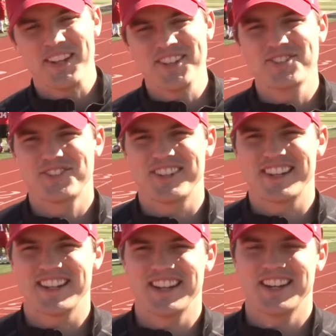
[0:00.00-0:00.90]
be
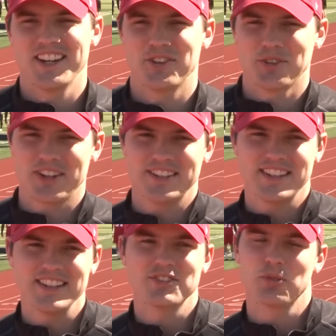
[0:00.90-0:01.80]
interesting. We're going to
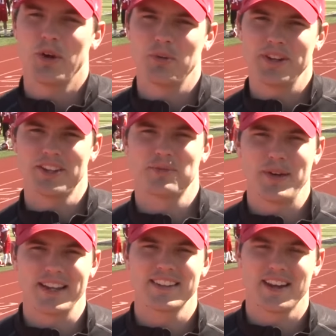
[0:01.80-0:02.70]
teach what we
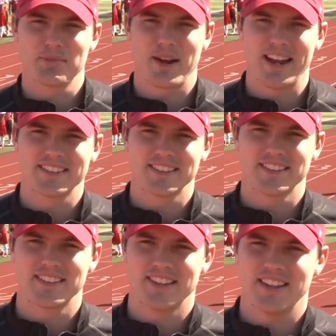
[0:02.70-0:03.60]
expect out of
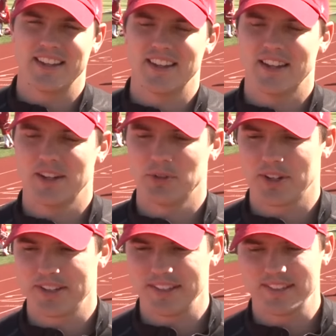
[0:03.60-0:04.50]
practice. We're
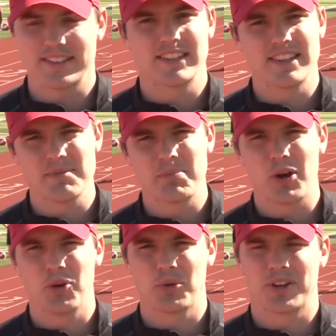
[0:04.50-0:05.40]
going to teach the
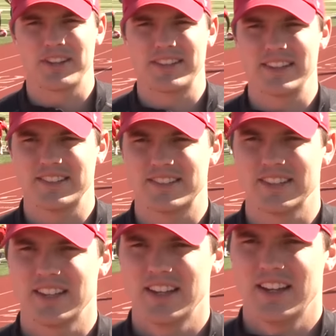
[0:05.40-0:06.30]
tempo. We're going to
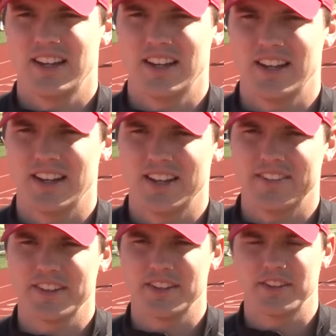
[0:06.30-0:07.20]
teach
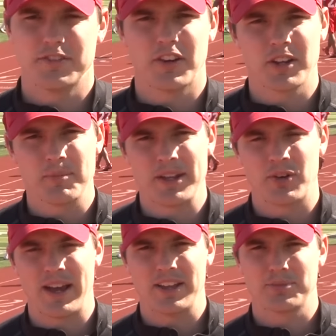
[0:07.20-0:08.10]
the
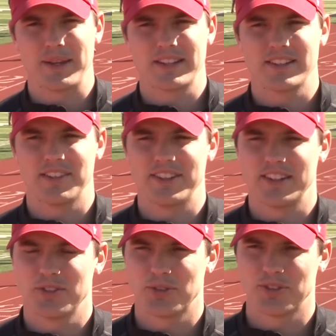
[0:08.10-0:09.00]
fundamental aspect of
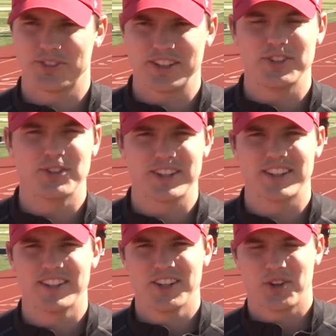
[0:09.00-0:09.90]
it. We're going to see who
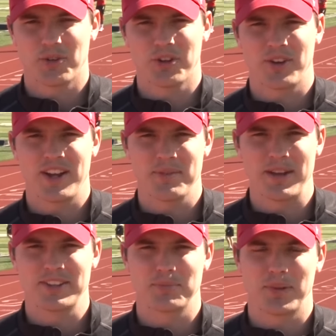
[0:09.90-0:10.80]
can run around and
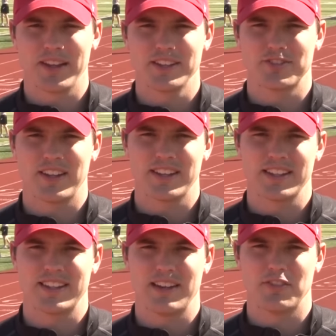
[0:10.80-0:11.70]
make some plays, finally
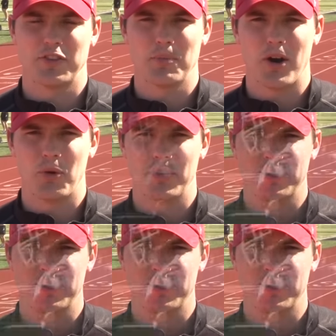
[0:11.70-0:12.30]
get to have a football